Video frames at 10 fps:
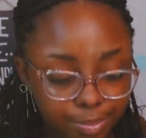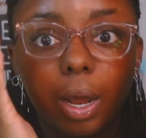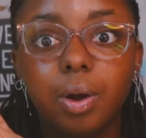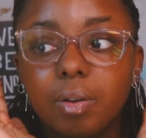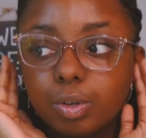I
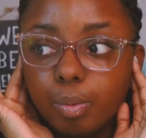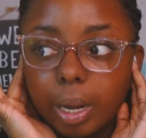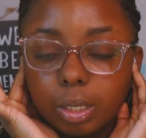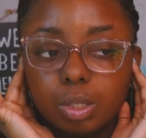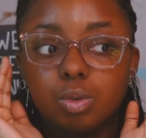don't have to go
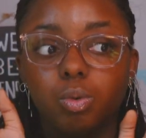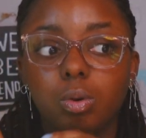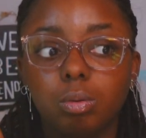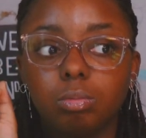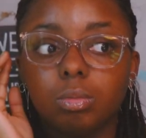back to
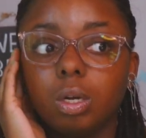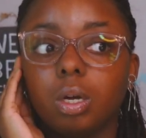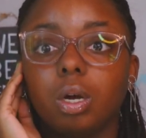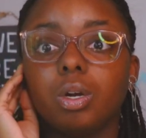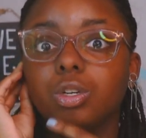school.
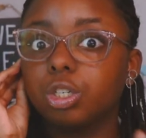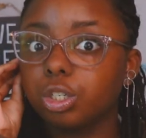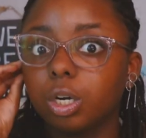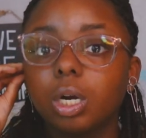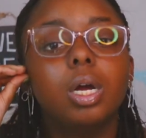Are you
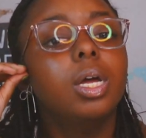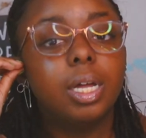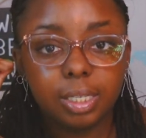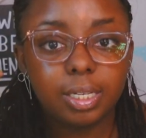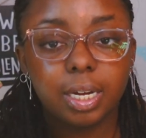sure?
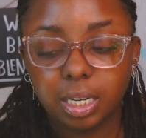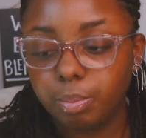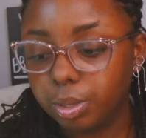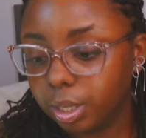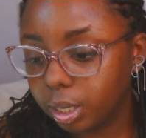It's that
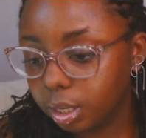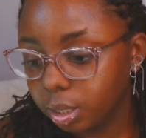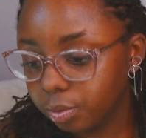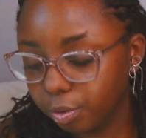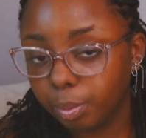type of thing
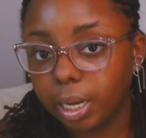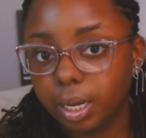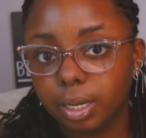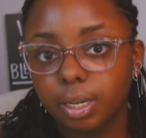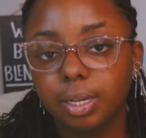for me.
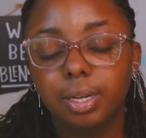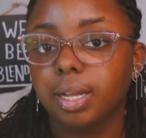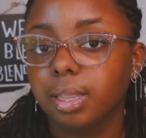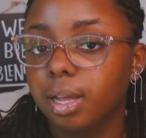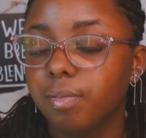
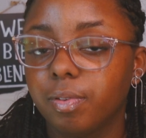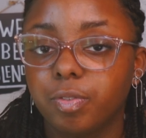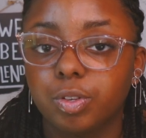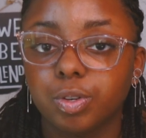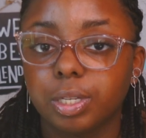I'd love if
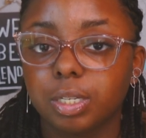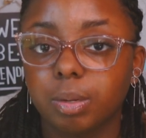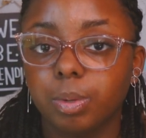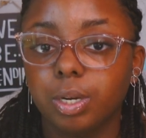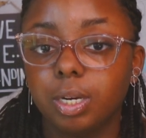you join this
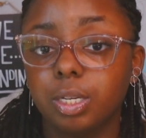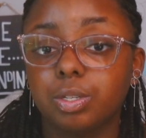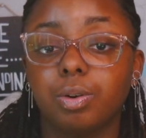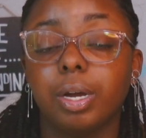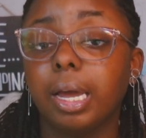community.
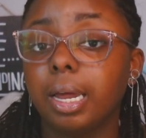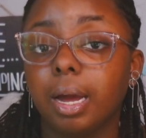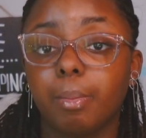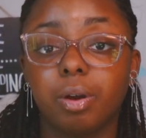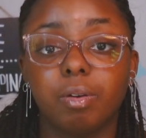So again,
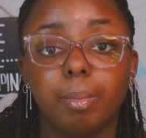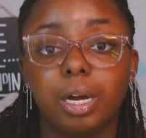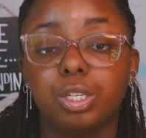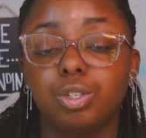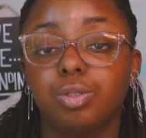I'm gonna
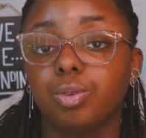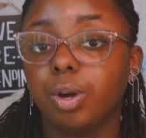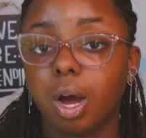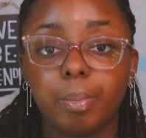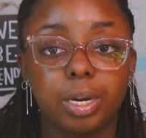remind you to
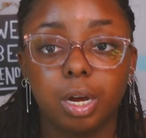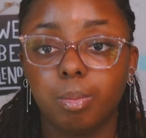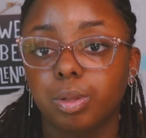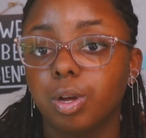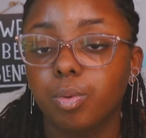comment down
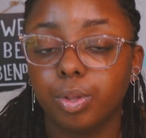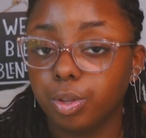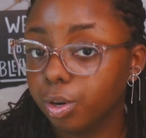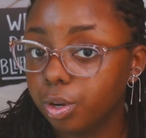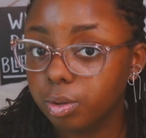below with
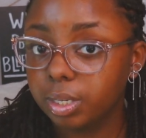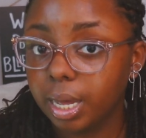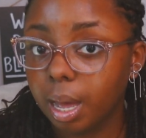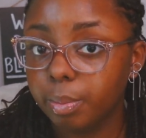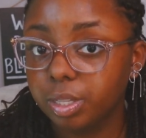your cozy
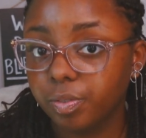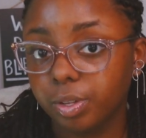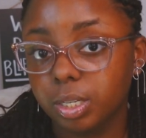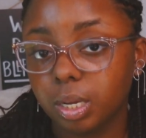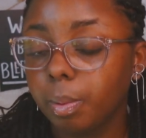habits for
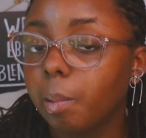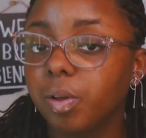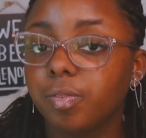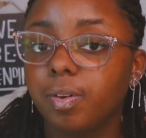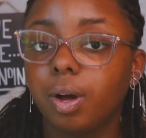this
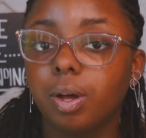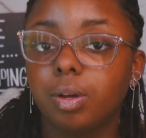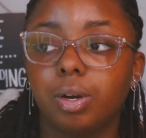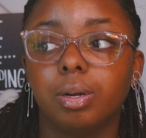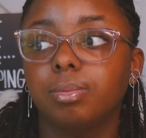upcoming
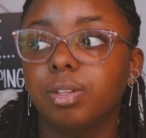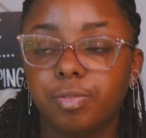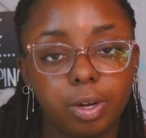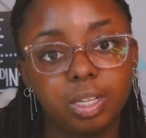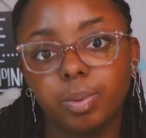fall, or the
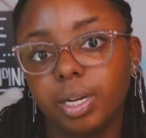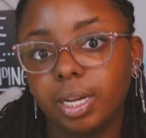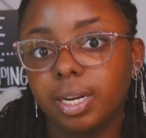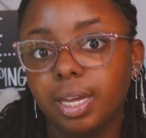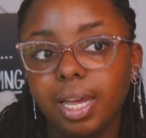fall that we're
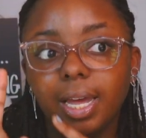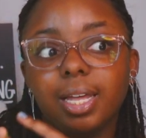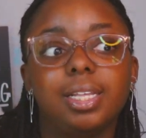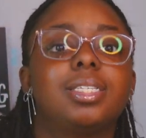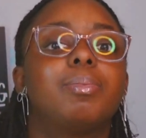in
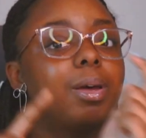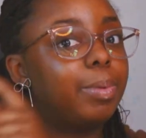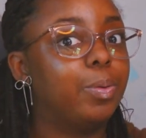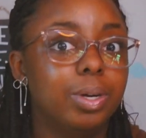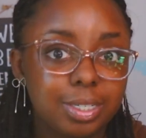this
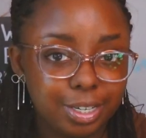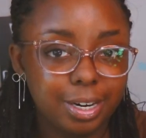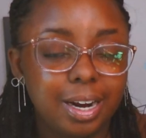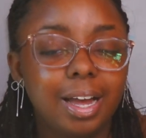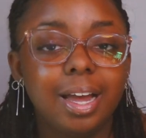upcoming
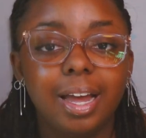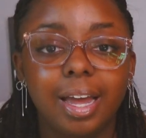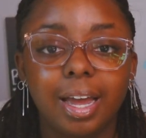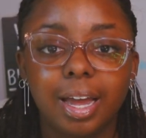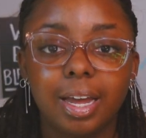winter,
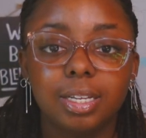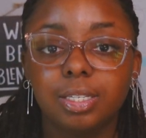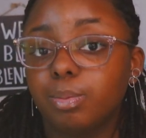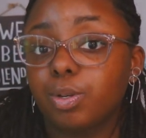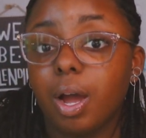and
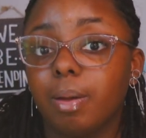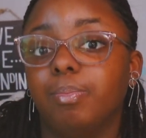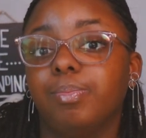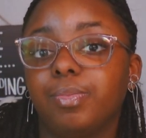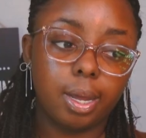subscribe.
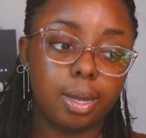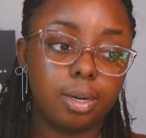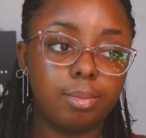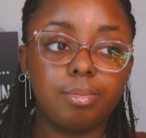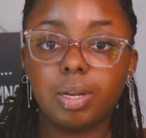
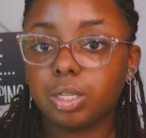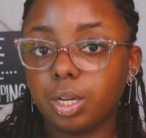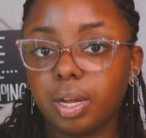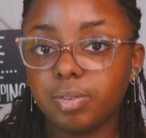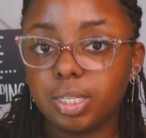And that's
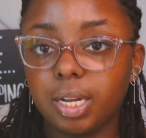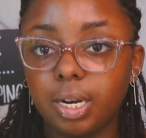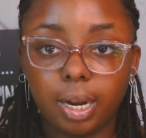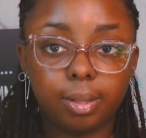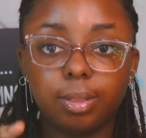all I have to say
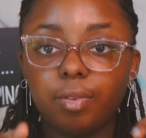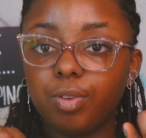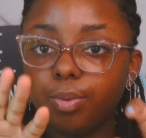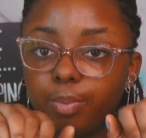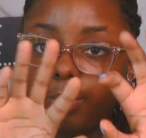today. Love
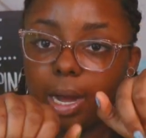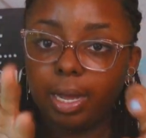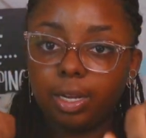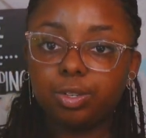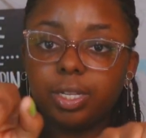you.
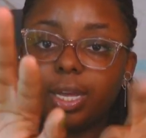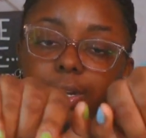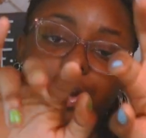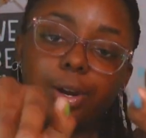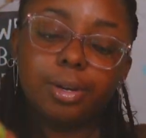Bye. Enjoy the
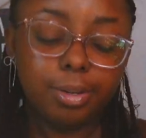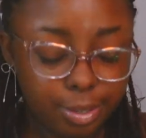end card.